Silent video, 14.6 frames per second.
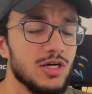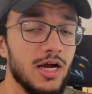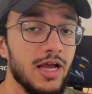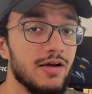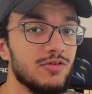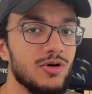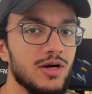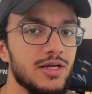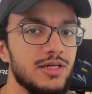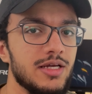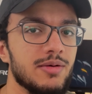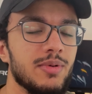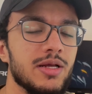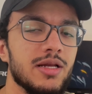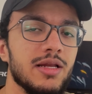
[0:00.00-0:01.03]
I have no
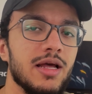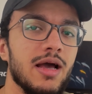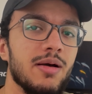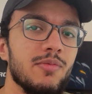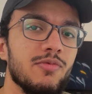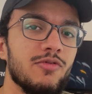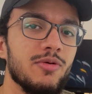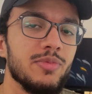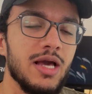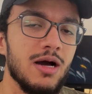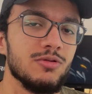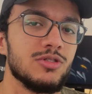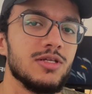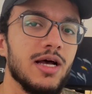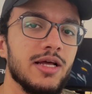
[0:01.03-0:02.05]
idea, but from the
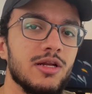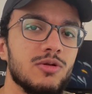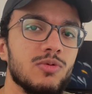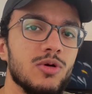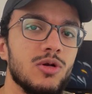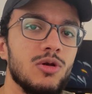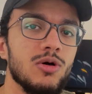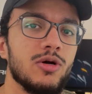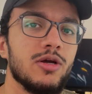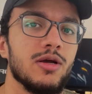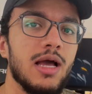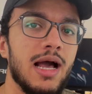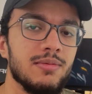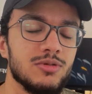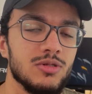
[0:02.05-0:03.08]
outside it would look
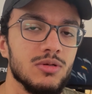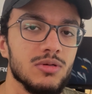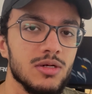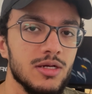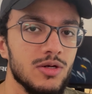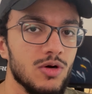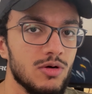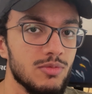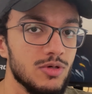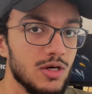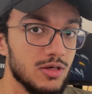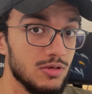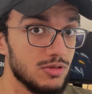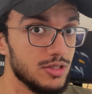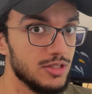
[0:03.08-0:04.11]
absolutely normal
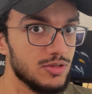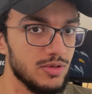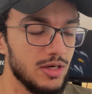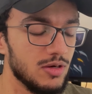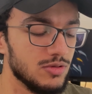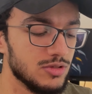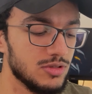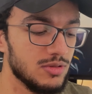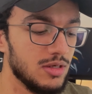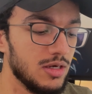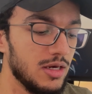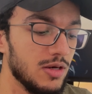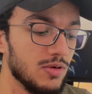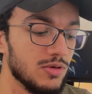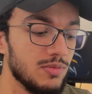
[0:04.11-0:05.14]
according to
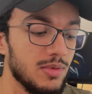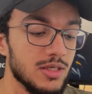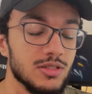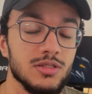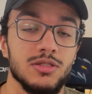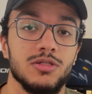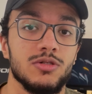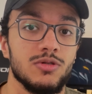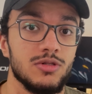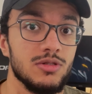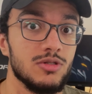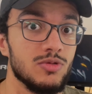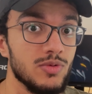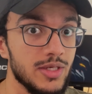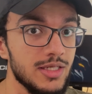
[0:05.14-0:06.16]
Elon Musk's
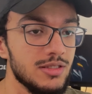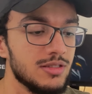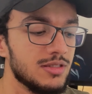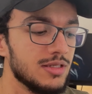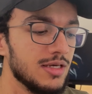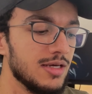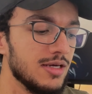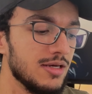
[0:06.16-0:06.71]
tweets.